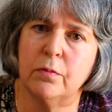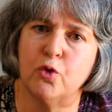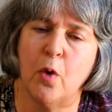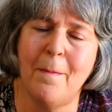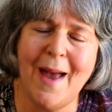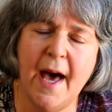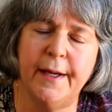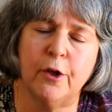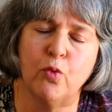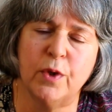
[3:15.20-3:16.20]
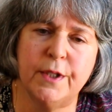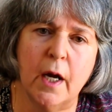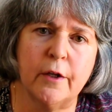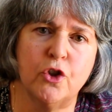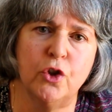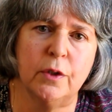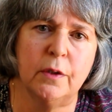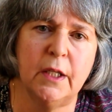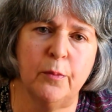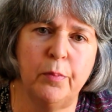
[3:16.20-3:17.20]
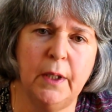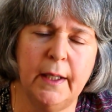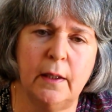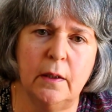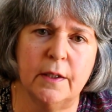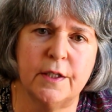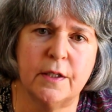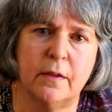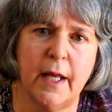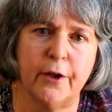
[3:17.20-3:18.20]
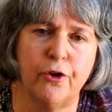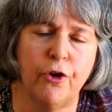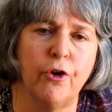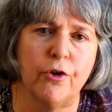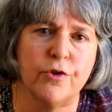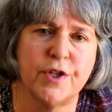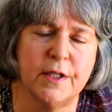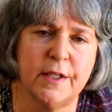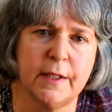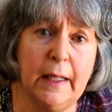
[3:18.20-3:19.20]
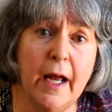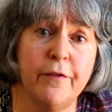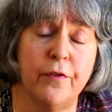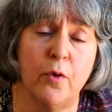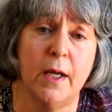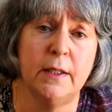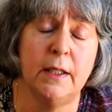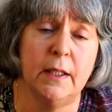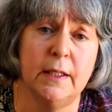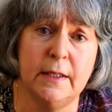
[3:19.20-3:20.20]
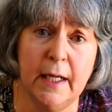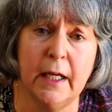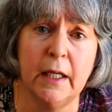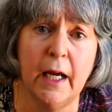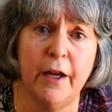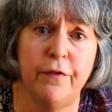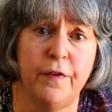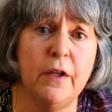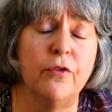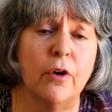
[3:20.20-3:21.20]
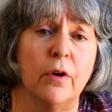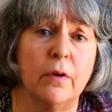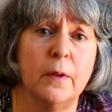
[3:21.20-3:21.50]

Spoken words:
dramatic reduction in platelets that occurs and is life-threatening in dengue fever.